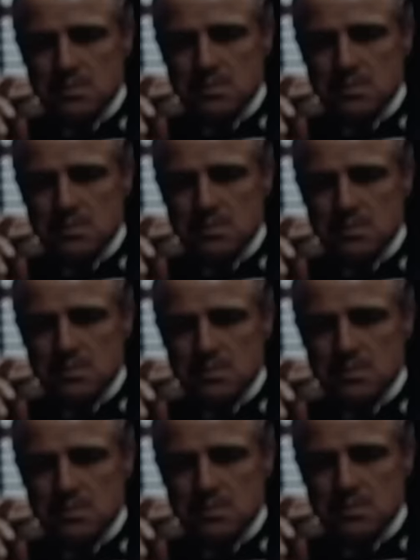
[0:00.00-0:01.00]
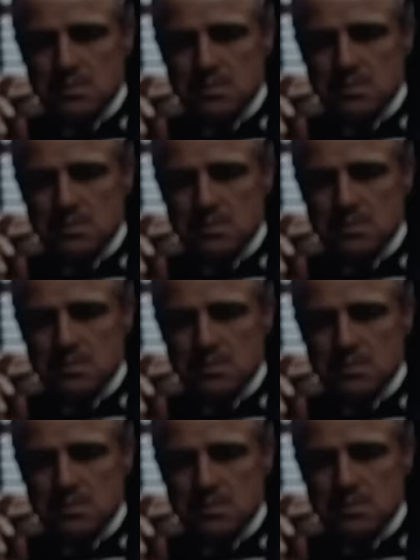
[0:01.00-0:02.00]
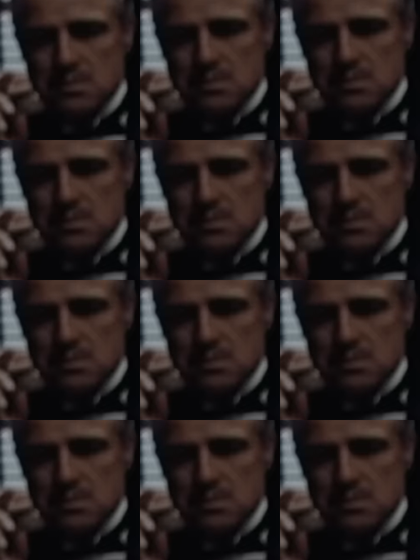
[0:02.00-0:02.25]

This person isn't speaking.